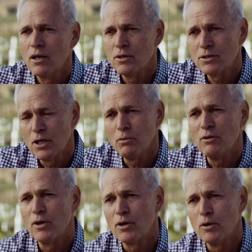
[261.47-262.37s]
there's going to
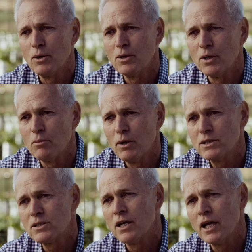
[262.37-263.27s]
be variability
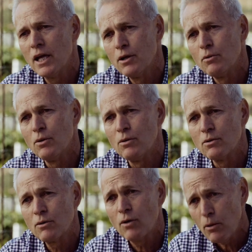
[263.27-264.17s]
based on
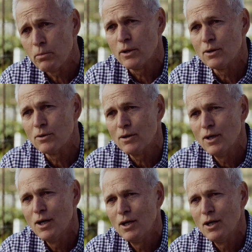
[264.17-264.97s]
annual crop yield,